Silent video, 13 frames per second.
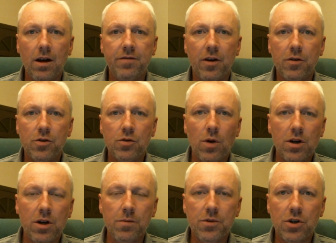folks,
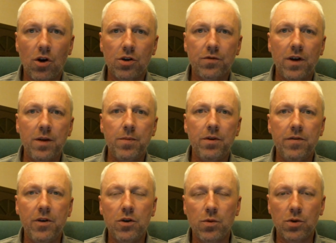welcome to Carl's Vaping
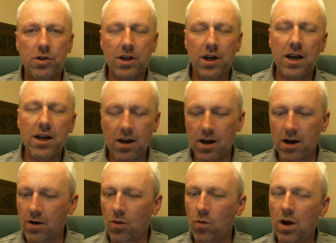Reviews once again,
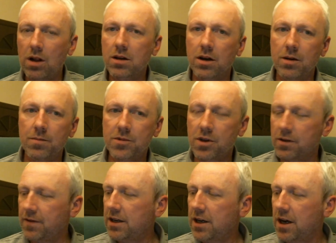and welcome to the
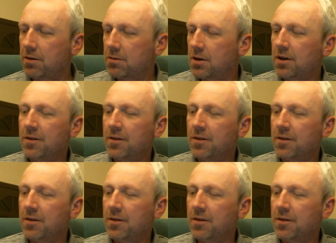video.